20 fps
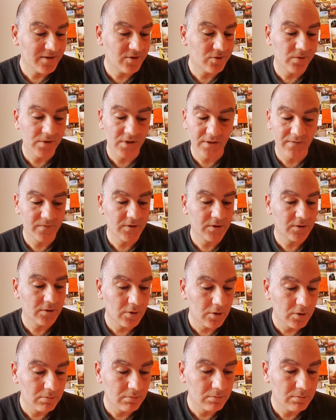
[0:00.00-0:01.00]
to leave her
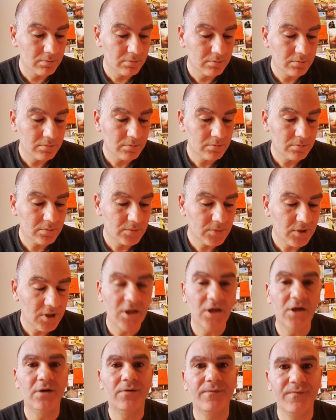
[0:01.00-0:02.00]
home,
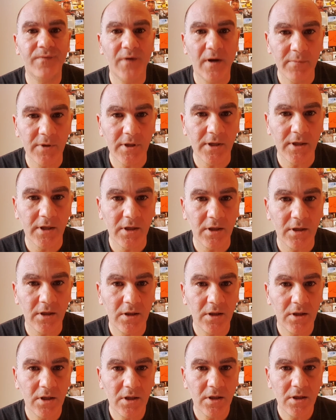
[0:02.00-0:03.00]
her family,
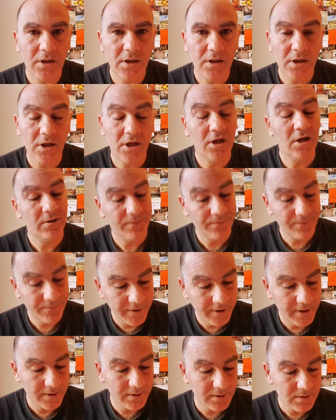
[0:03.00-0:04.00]
her
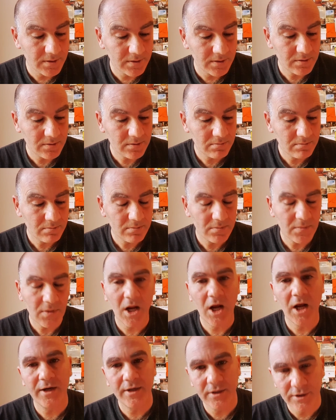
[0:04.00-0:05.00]
friends,
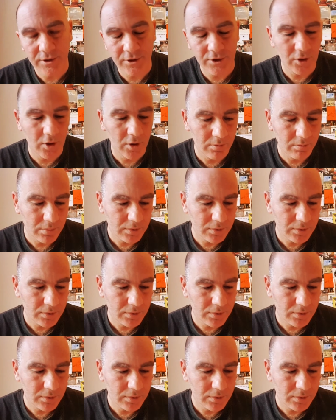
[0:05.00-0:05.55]
and her job.